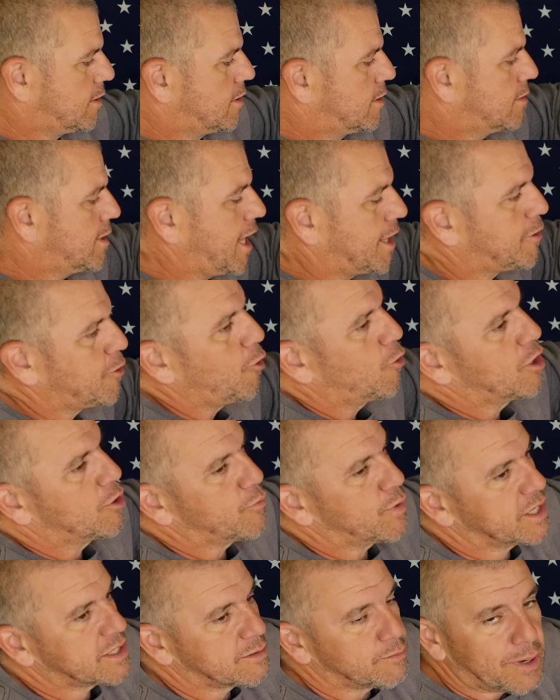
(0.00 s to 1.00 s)
Not the only
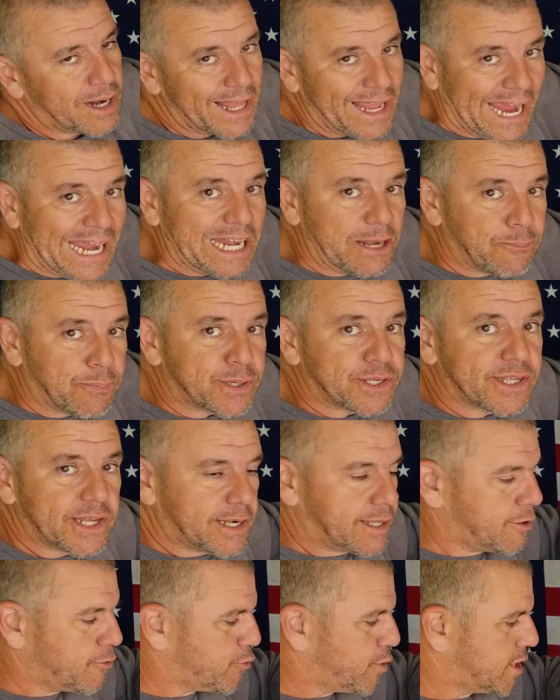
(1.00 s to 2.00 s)
reason, but like 80%
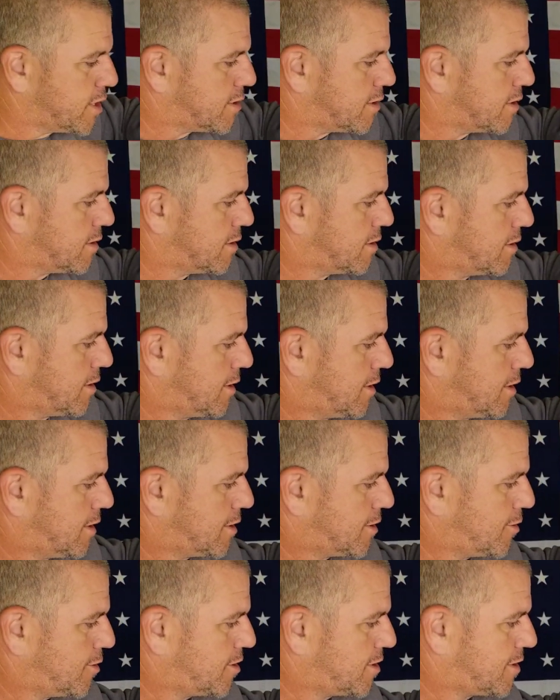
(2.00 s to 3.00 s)
of the reason.
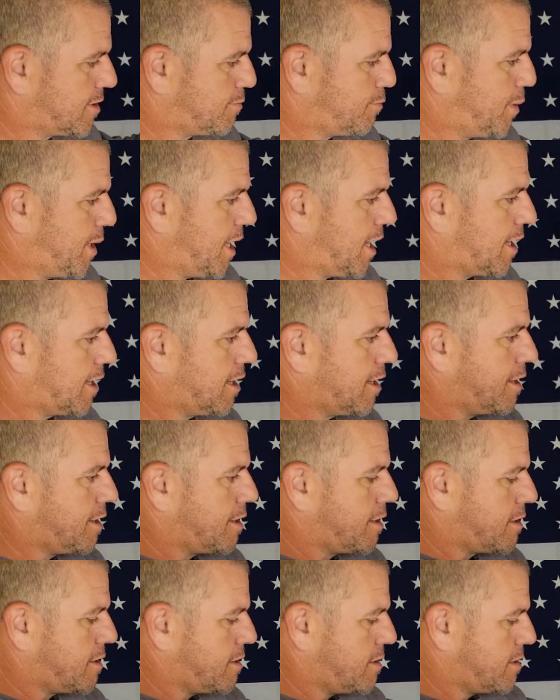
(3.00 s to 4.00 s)
So let's peek in
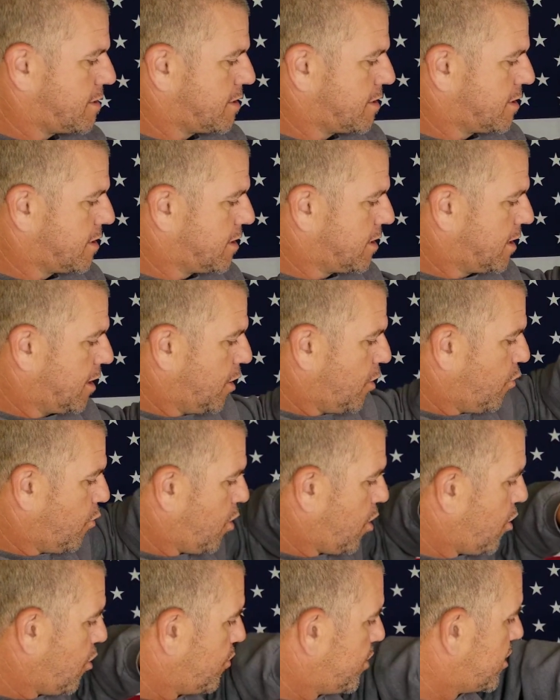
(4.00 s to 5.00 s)
here.
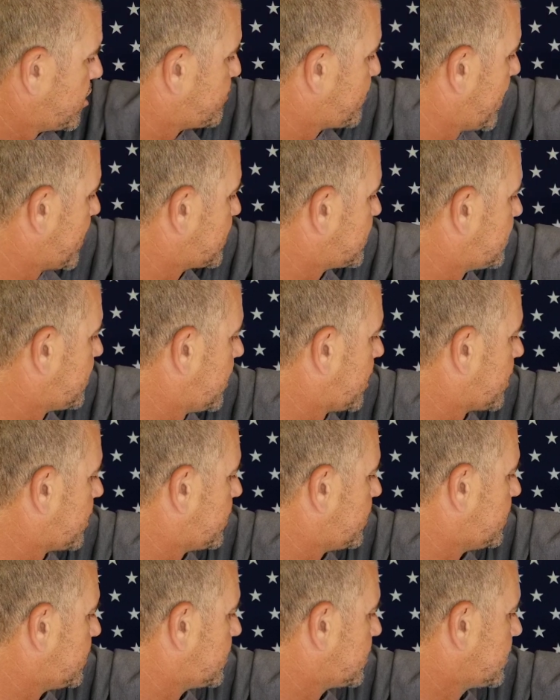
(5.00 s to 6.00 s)
Whoa, there's my
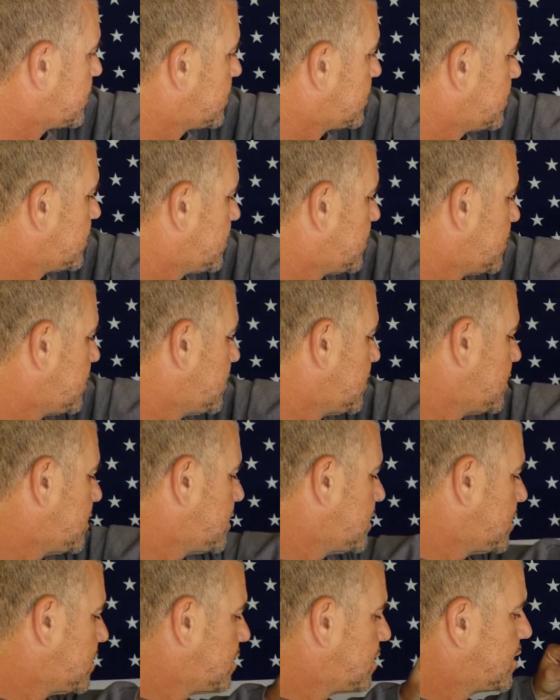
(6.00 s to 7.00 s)
sticker.
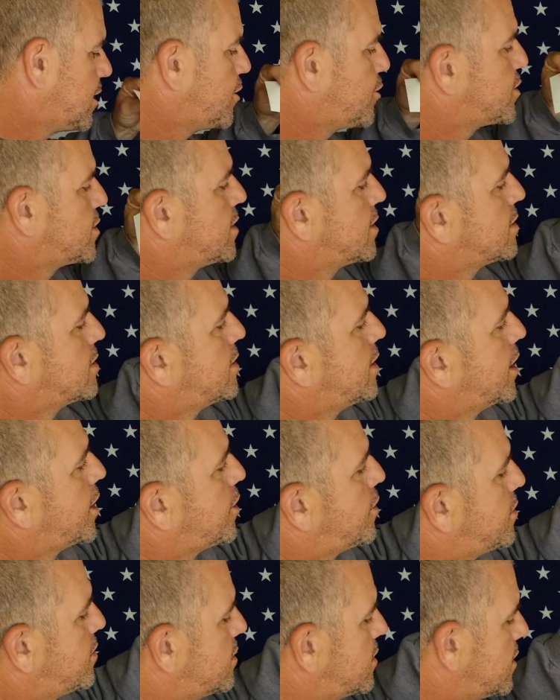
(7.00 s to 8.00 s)
There's the
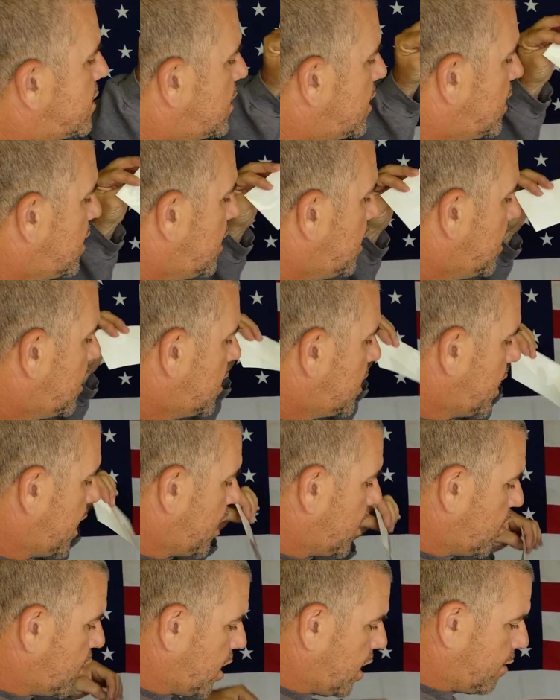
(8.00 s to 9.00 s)
stickers.
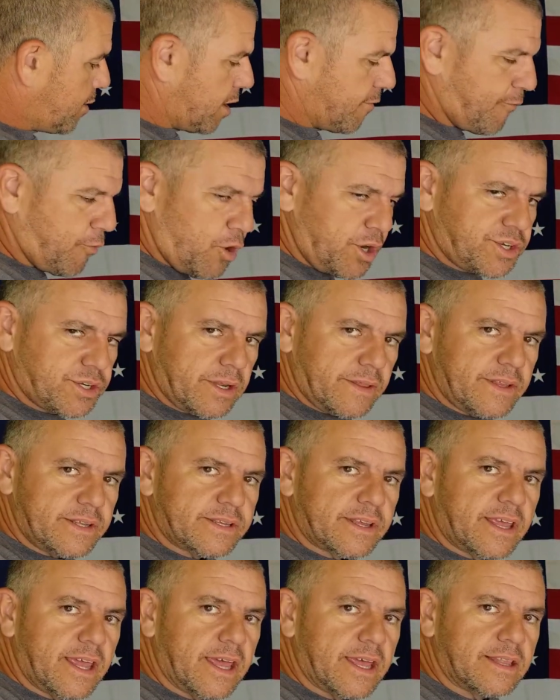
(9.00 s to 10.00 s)
Now, unfortunately, this
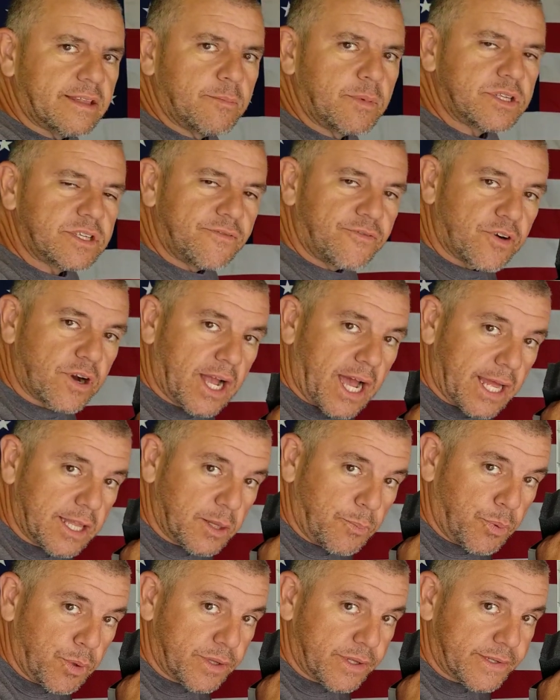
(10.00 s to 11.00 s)
kit, they must have forgotten to
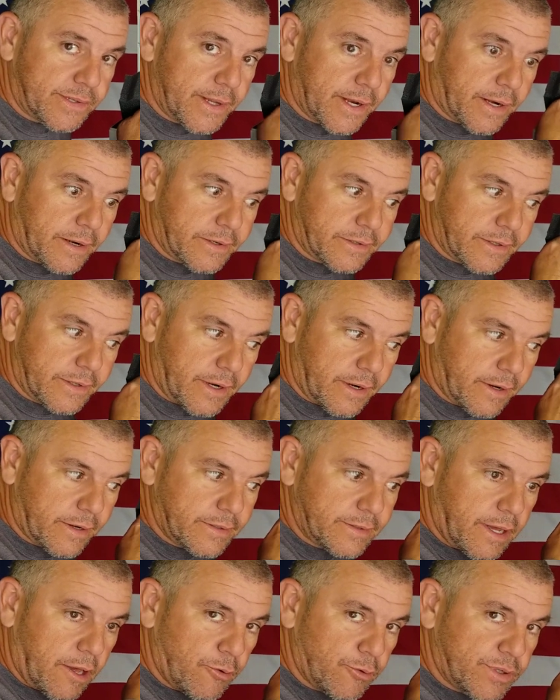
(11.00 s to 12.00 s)
put the stickers in there because
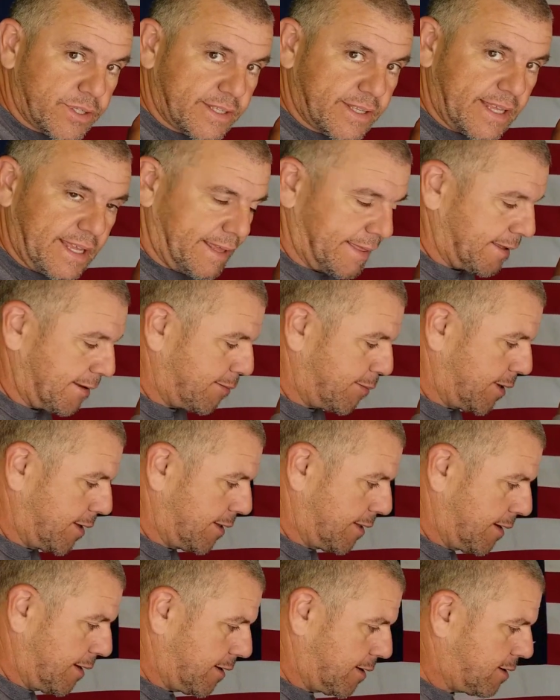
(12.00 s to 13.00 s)
I don't see them in
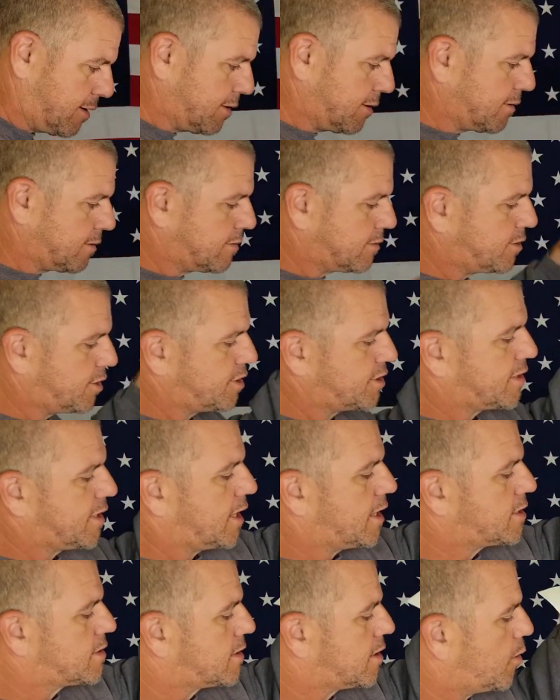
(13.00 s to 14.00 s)
there. Just
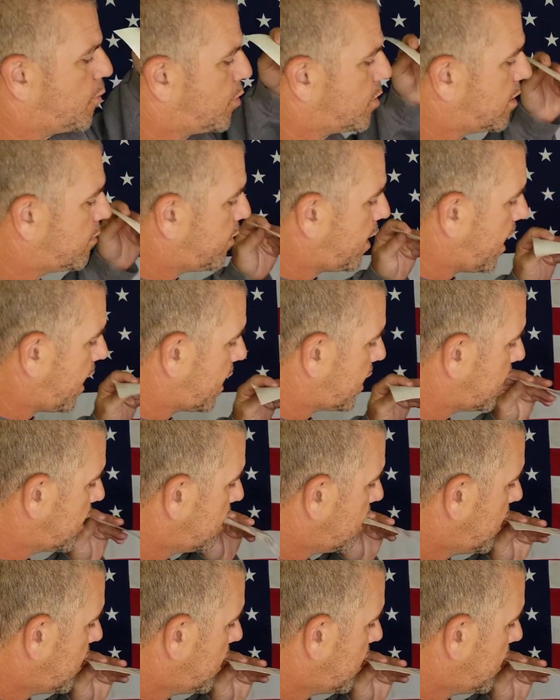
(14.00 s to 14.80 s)
teasing, I'll put it back.